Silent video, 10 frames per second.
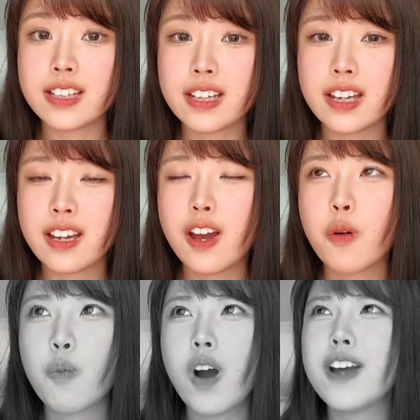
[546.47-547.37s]
thinking,
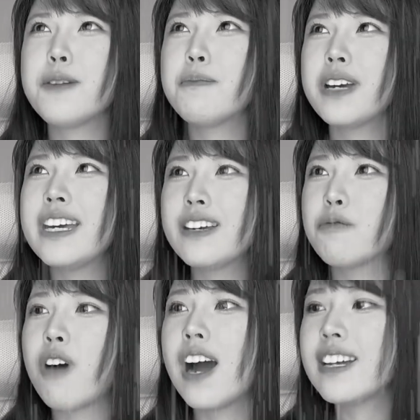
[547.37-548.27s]
why me?
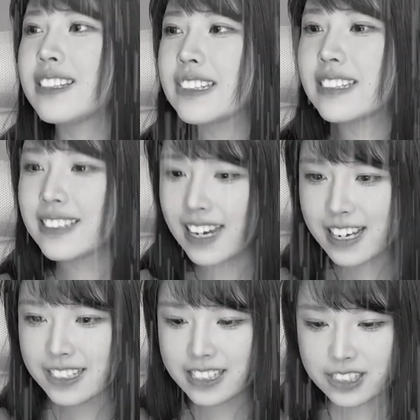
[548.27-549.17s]
Why
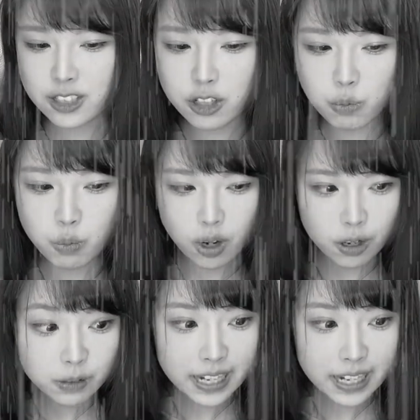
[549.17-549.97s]
today? Does the world